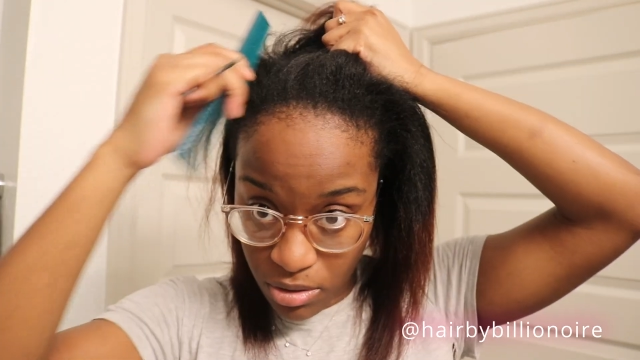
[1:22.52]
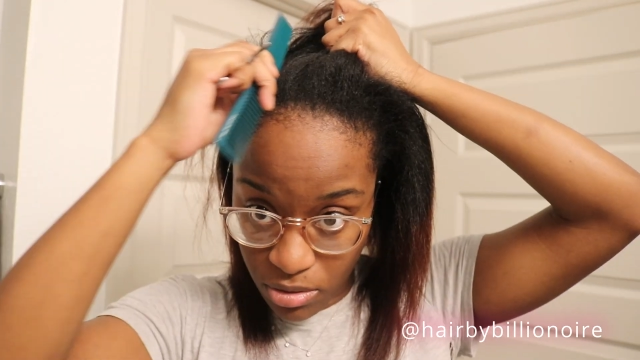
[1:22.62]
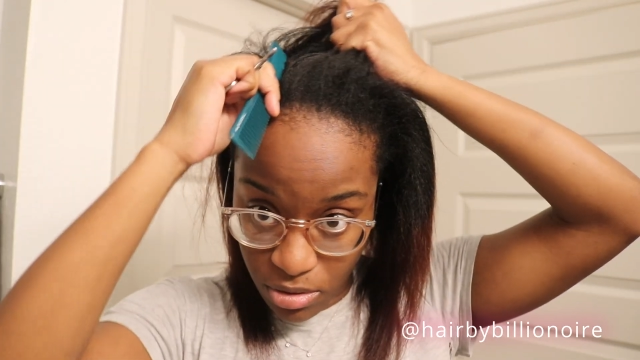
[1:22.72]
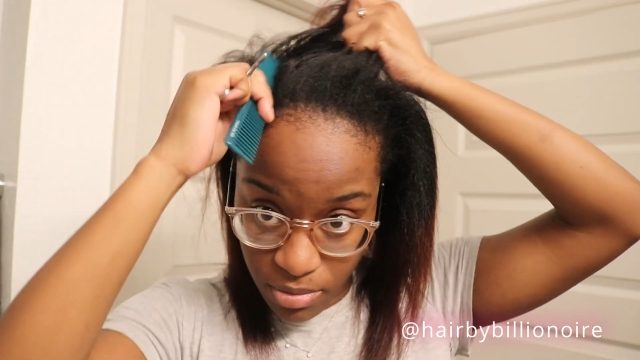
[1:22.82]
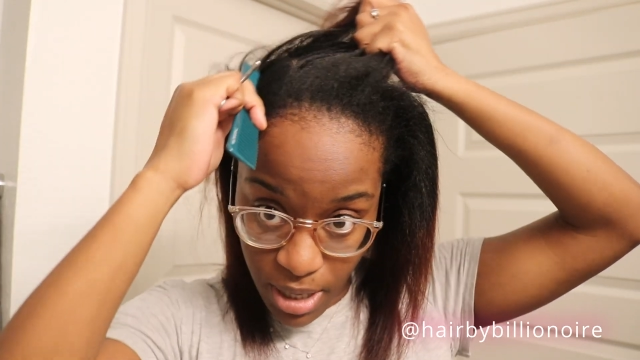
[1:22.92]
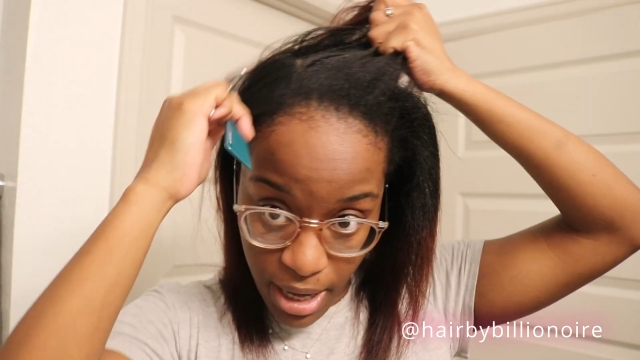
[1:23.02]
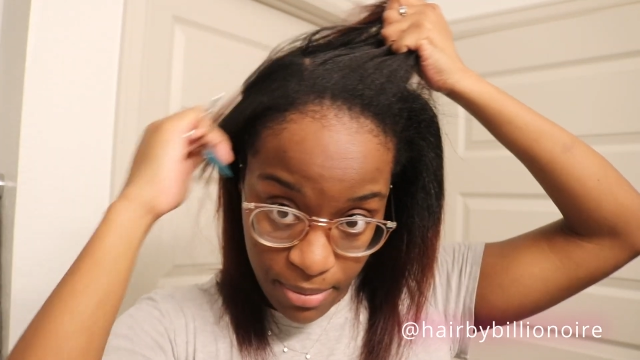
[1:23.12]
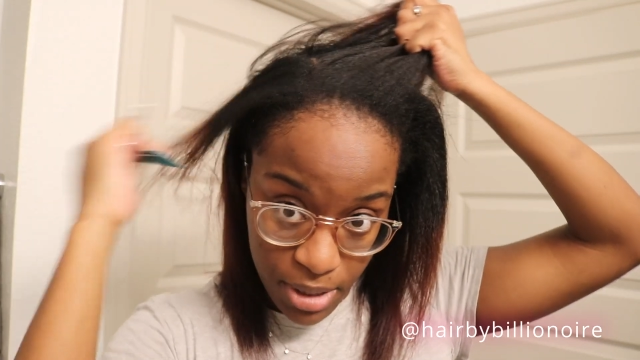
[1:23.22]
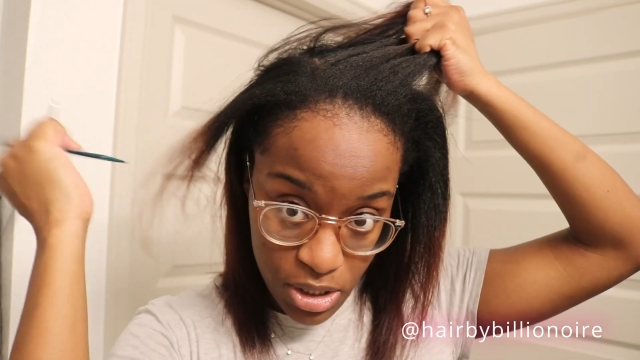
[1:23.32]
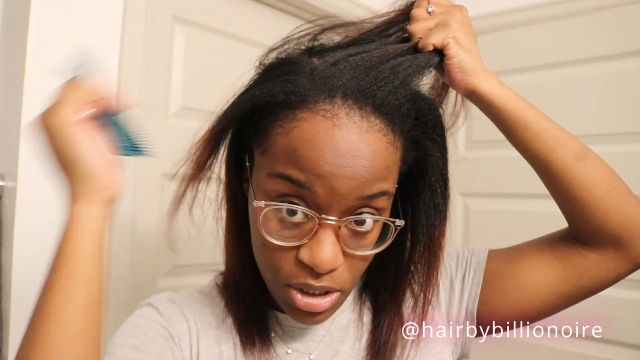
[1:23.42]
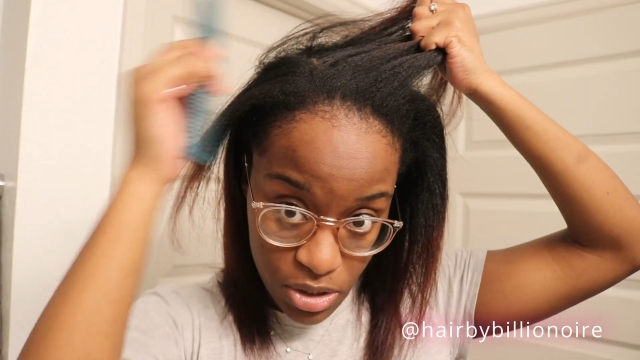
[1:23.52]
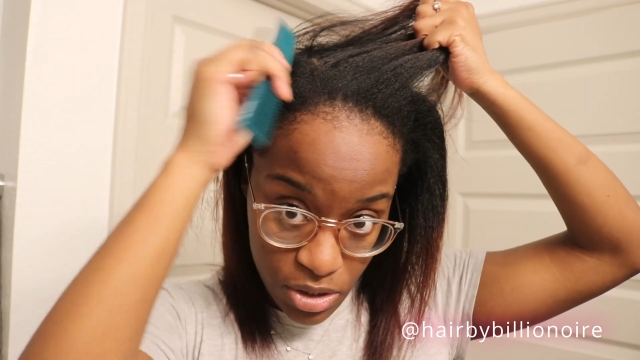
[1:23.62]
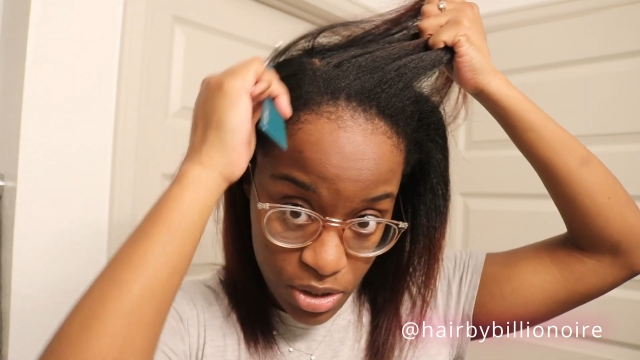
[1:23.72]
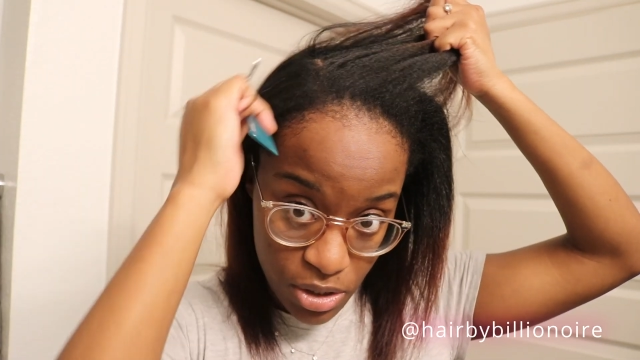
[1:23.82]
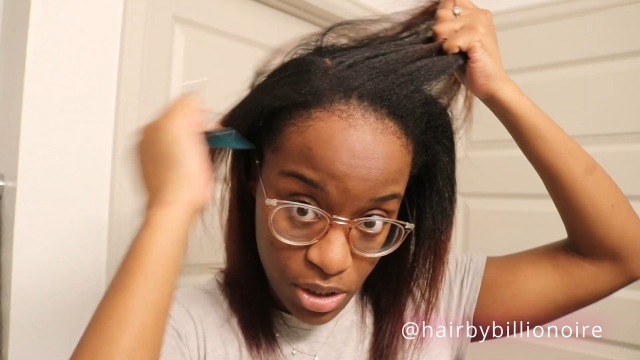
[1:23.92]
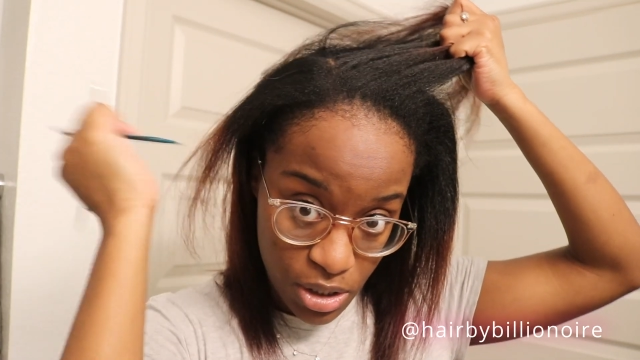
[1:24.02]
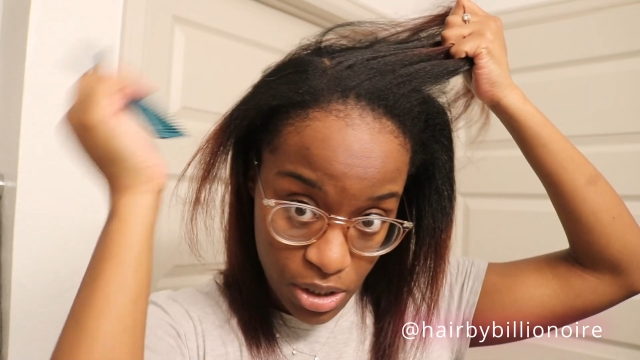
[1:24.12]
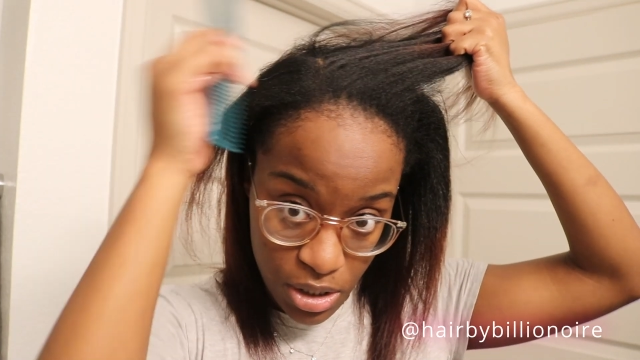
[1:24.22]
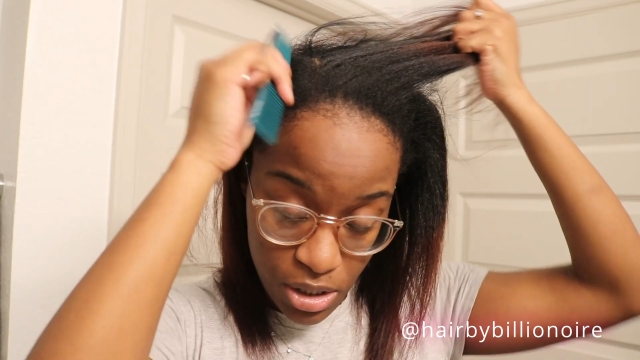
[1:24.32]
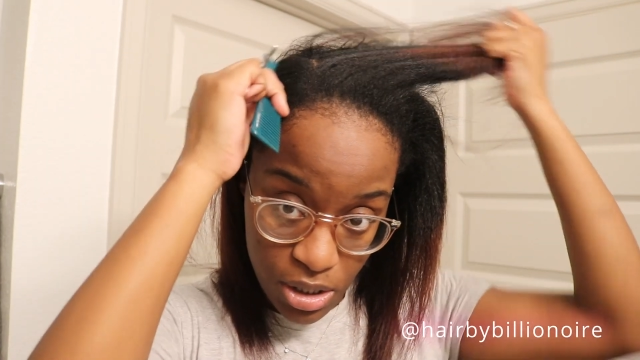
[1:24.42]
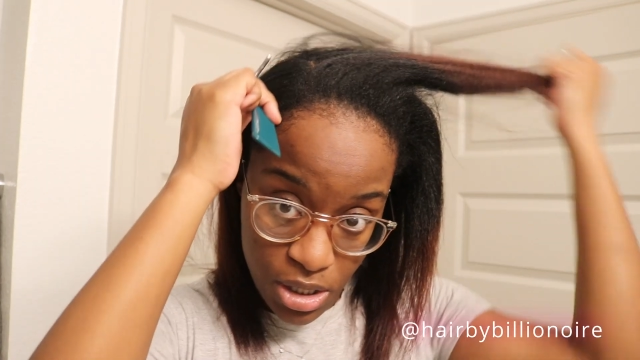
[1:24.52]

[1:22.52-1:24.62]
YouTube that I mentioned earlier.